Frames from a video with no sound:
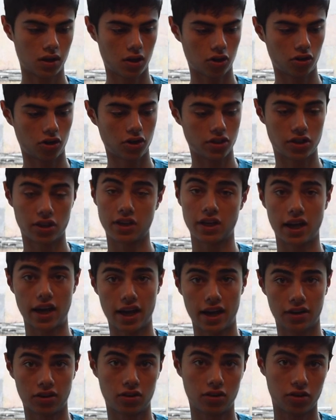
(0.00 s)
across the
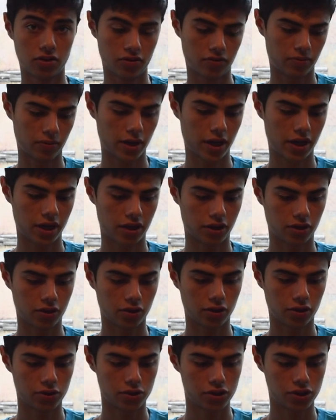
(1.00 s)
diagonal of my
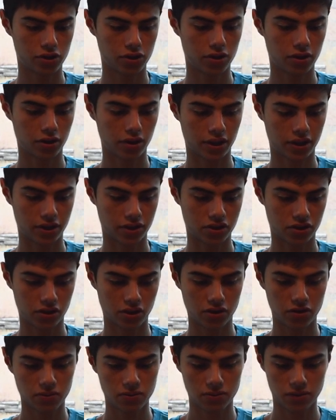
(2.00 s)
enclosure, like
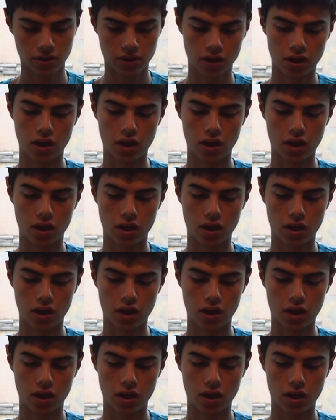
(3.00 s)
so,